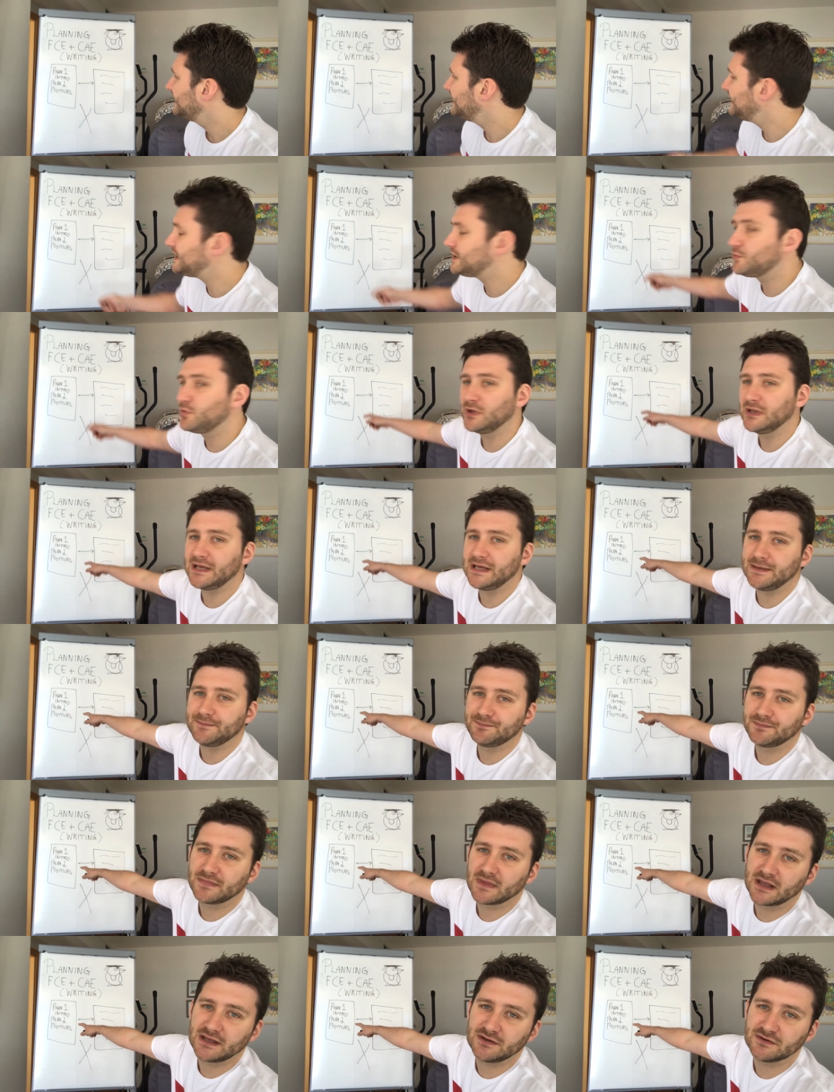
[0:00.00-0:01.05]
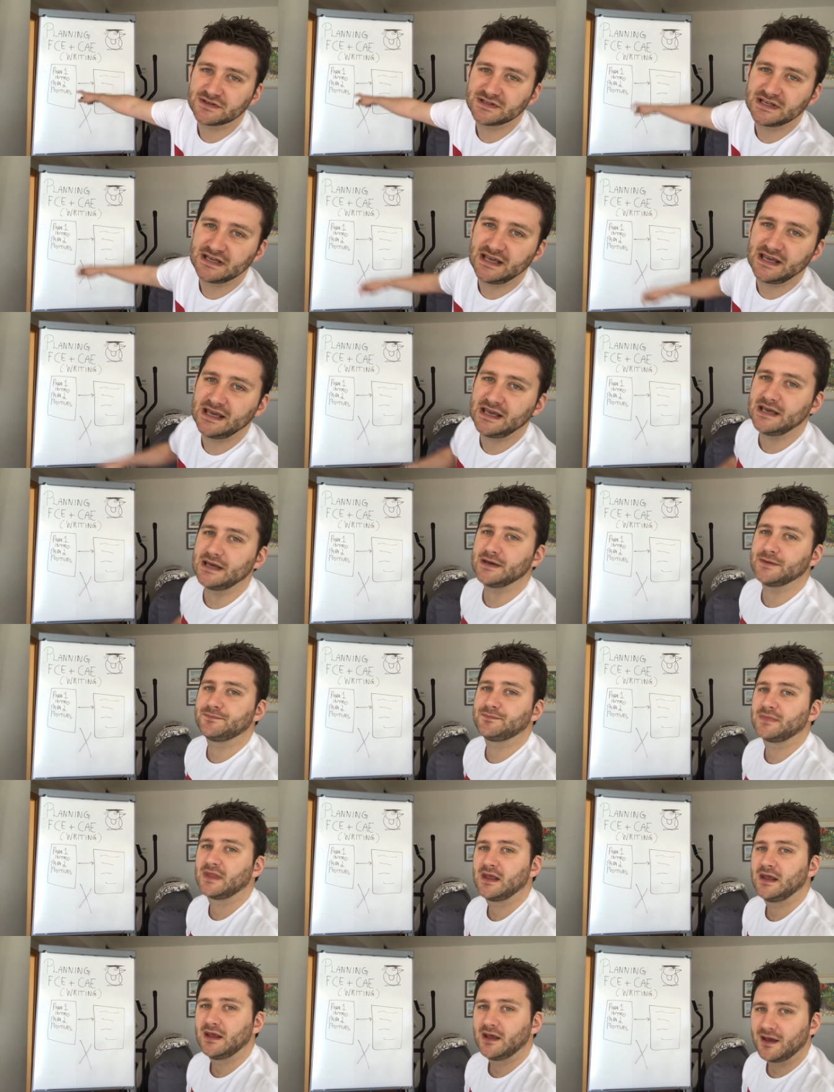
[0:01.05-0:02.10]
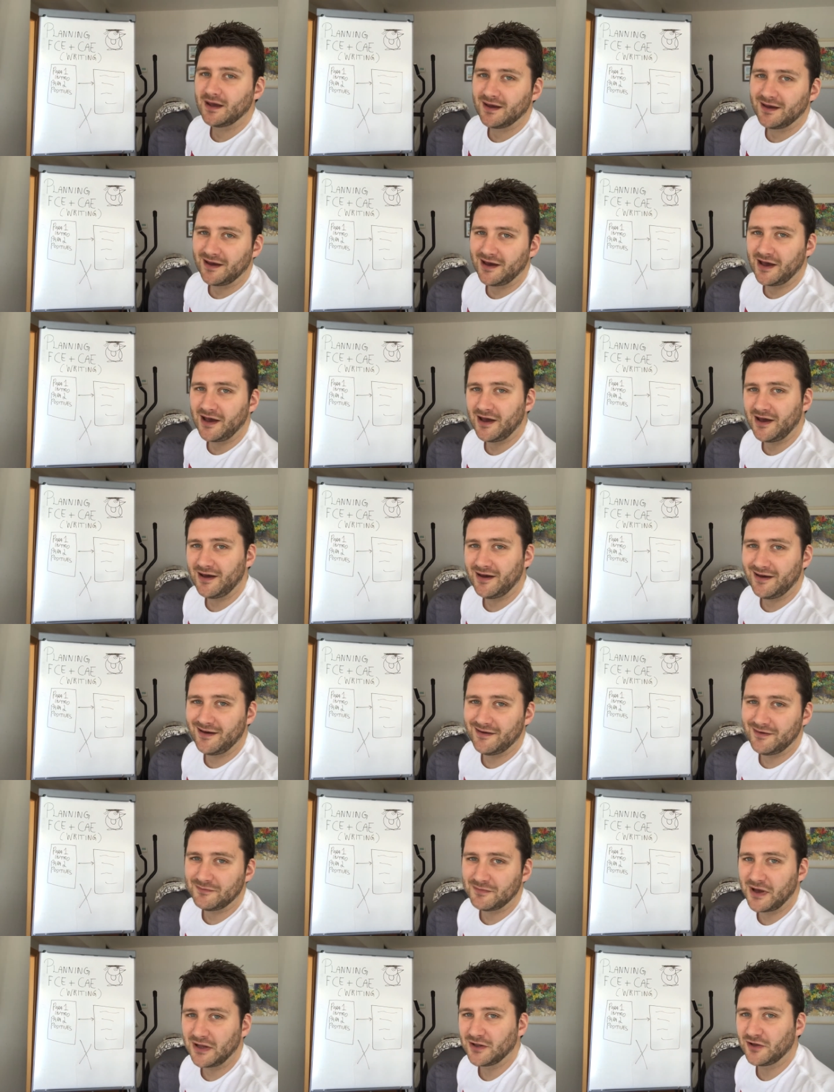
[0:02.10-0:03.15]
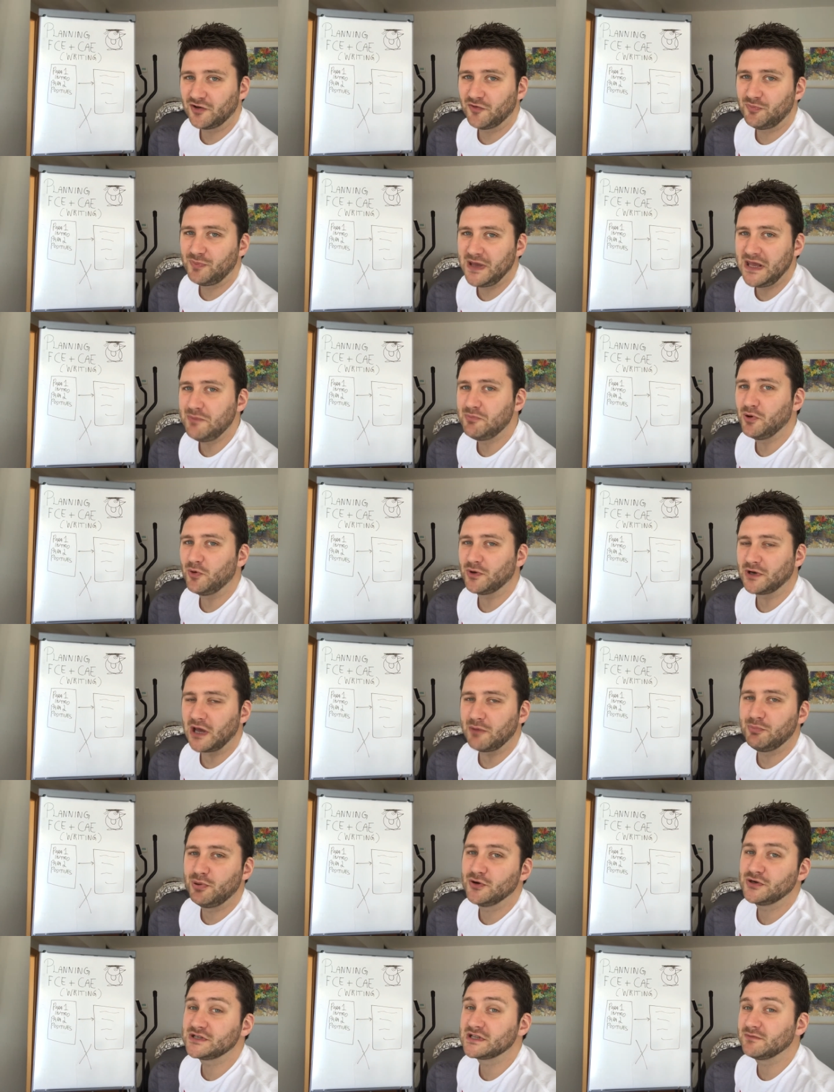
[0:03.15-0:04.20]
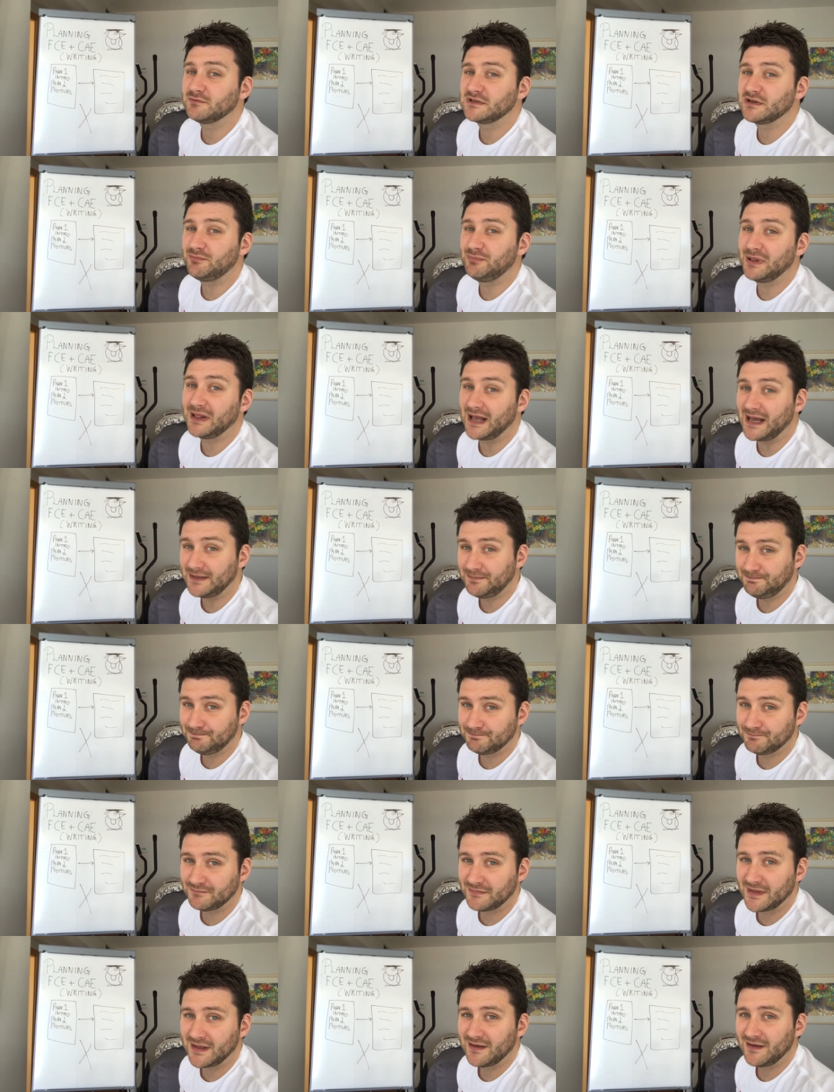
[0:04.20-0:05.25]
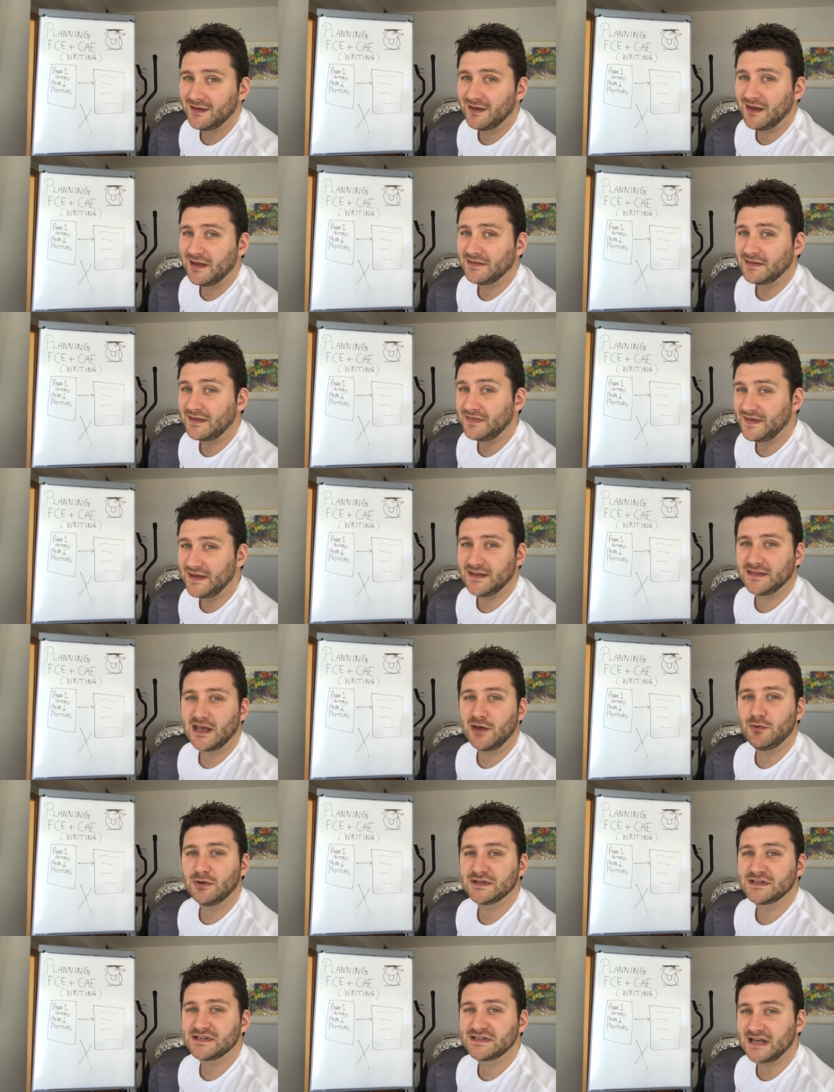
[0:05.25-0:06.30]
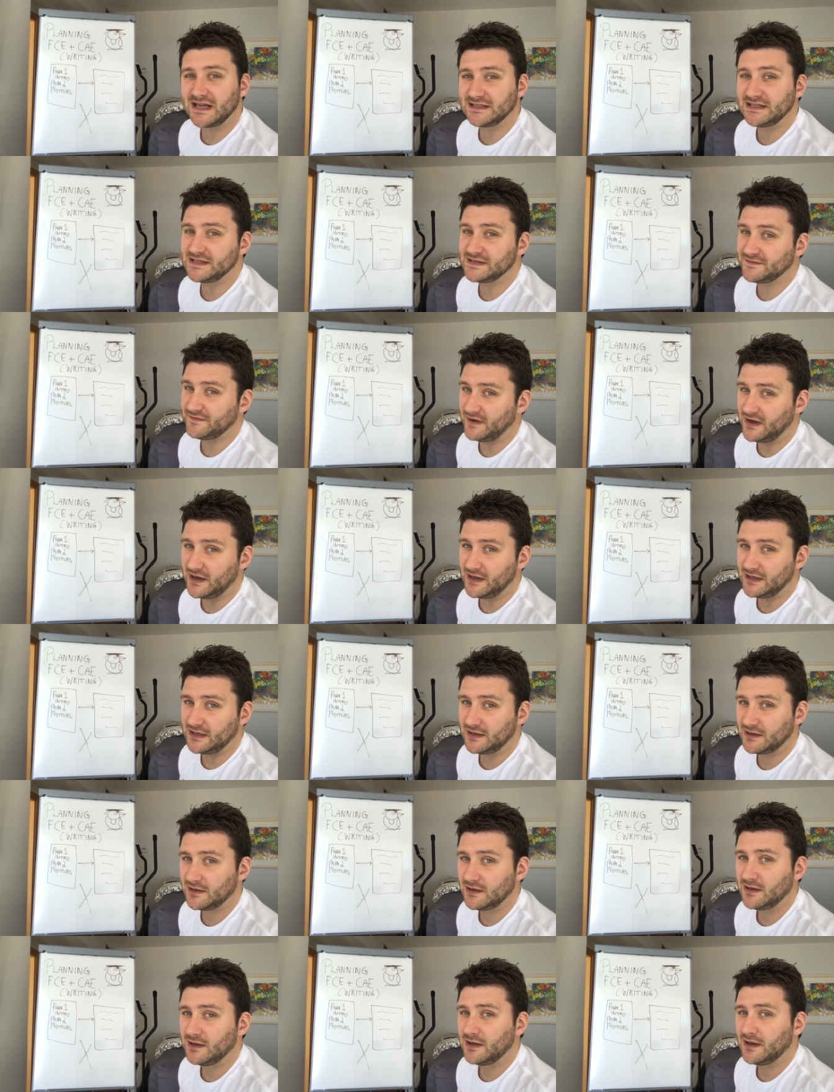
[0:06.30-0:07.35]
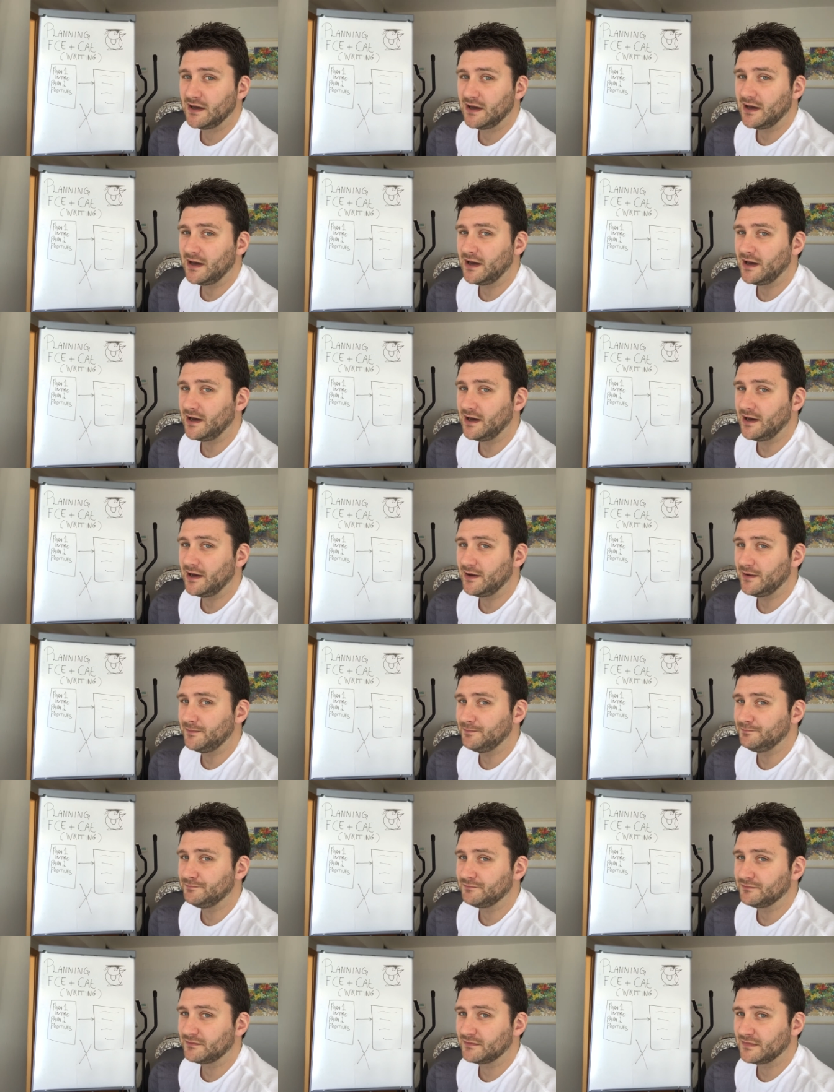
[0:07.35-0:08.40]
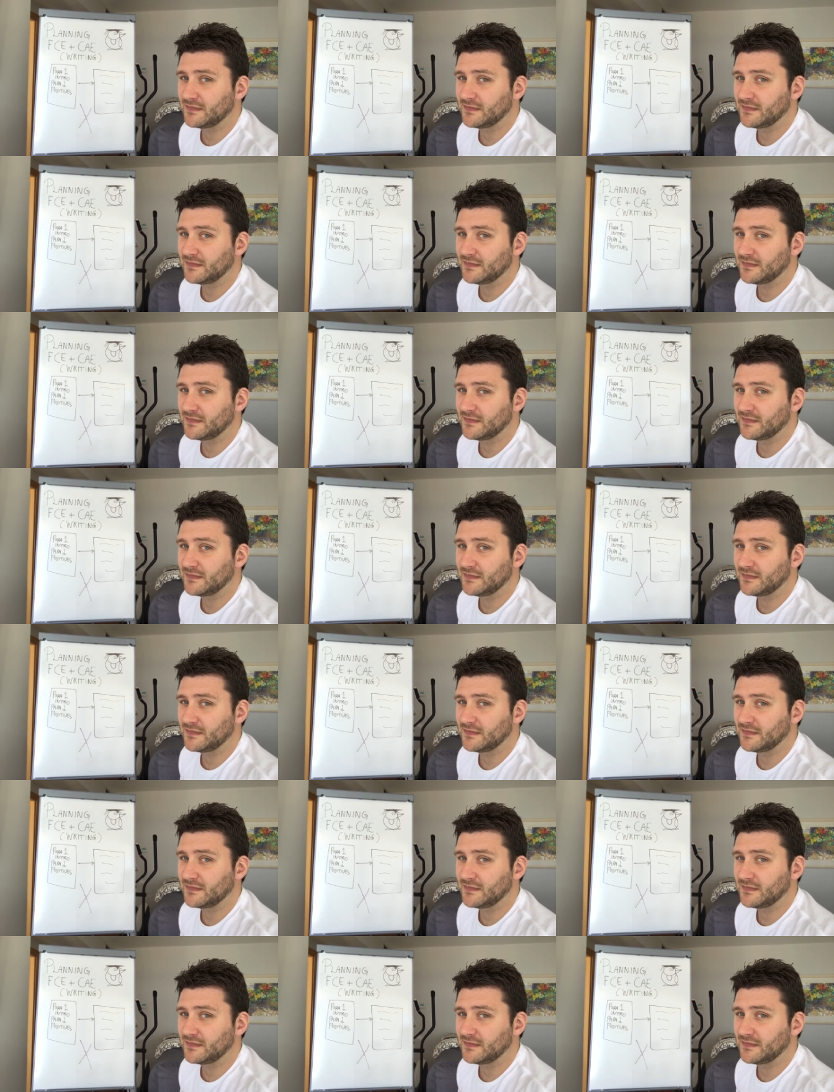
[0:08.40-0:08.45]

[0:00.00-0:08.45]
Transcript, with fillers: Equally, you'll see here, uh, a lot of people, when I push them to plan, they think they will satisfy um,